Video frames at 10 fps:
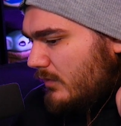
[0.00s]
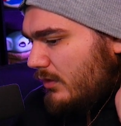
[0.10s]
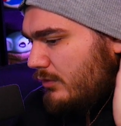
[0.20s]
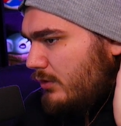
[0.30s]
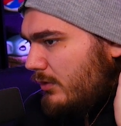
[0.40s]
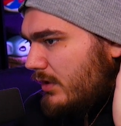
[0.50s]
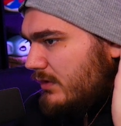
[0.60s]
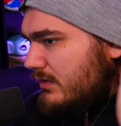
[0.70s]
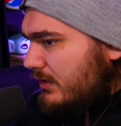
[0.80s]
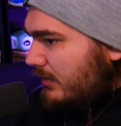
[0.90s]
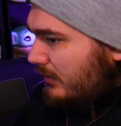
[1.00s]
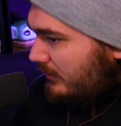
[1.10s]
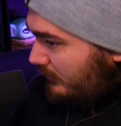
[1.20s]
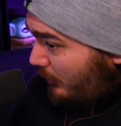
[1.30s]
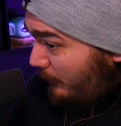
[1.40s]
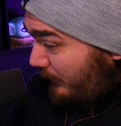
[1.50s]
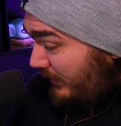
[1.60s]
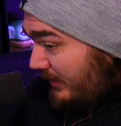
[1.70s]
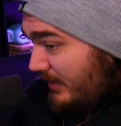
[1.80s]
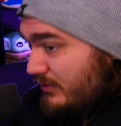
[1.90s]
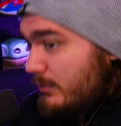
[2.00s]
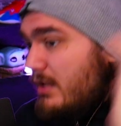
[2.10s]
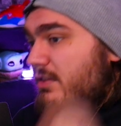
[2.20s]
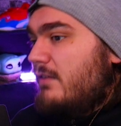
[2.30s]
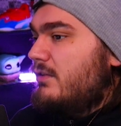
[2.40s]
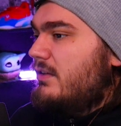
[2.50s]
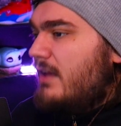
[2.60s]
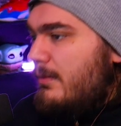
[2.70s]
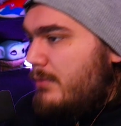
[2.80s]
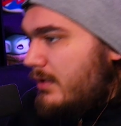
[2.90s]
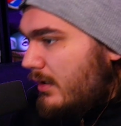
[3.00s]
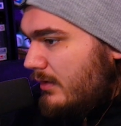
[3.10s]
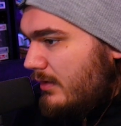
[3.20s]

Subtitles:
Progunk's going to hopefully not do anything for the time being.